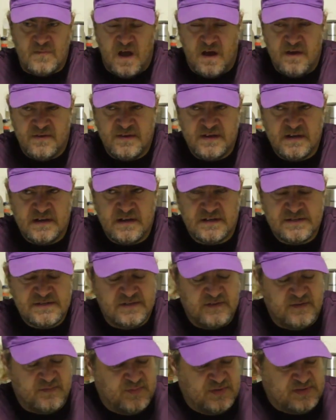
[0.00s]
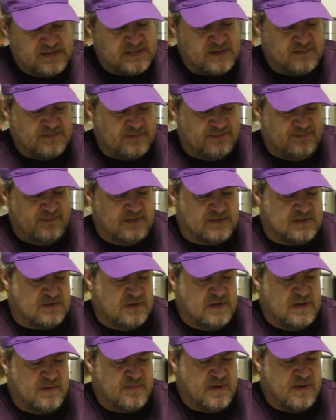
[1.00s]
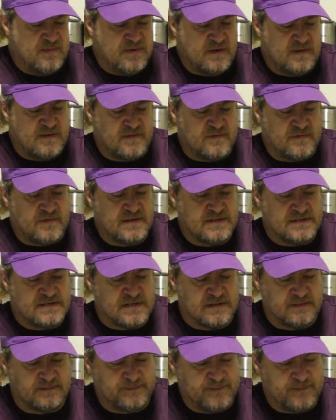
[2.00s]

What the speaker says: I think I should have put some toilet paper in the fridge.